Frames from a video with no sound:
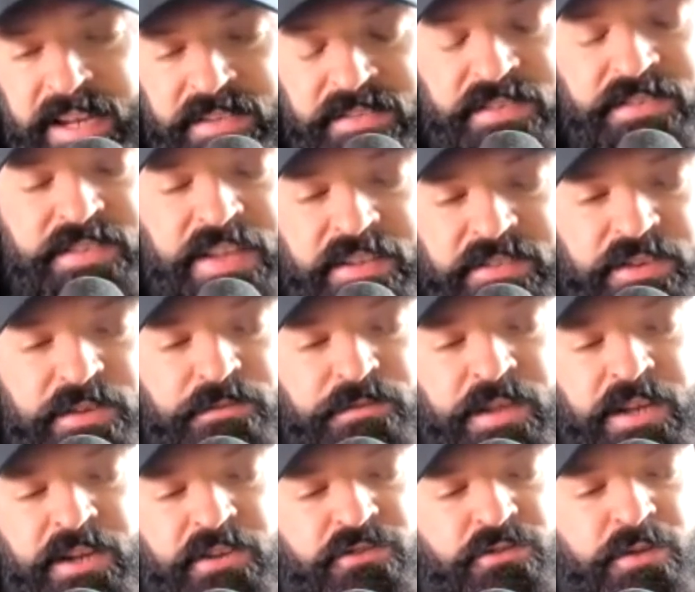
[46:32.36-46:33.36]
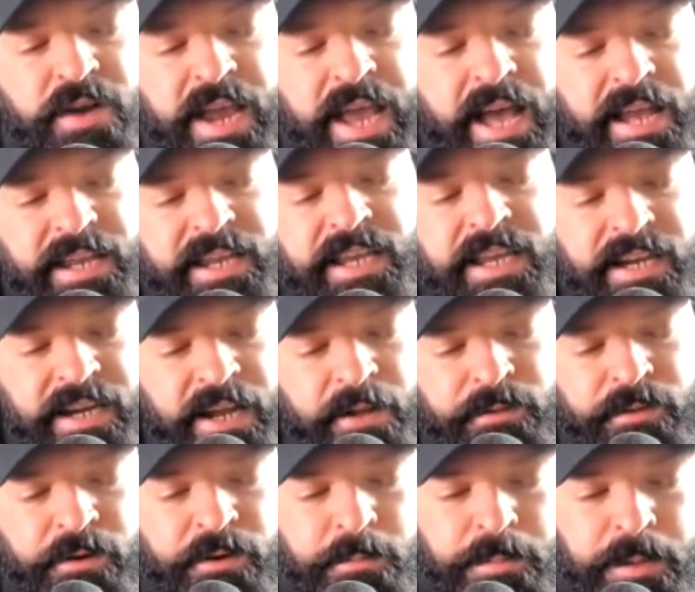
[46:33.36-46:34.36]
And it's a sensitive thing, Trey. How do you get it out
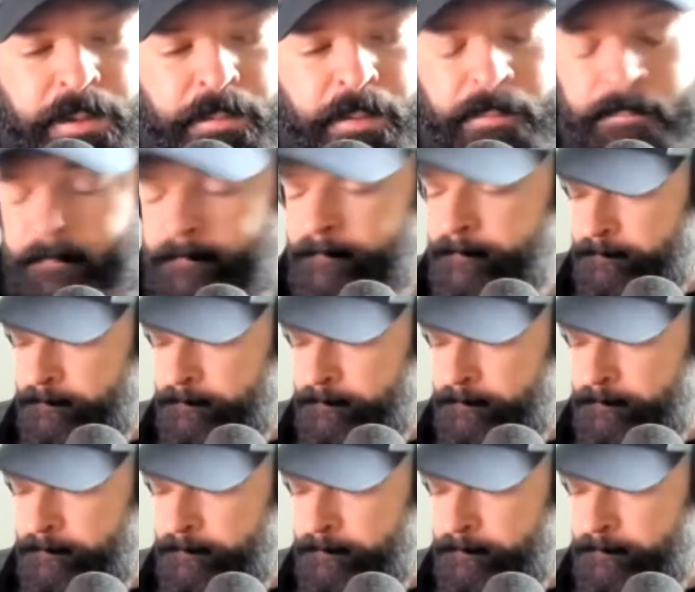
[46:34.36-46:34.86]
there to people?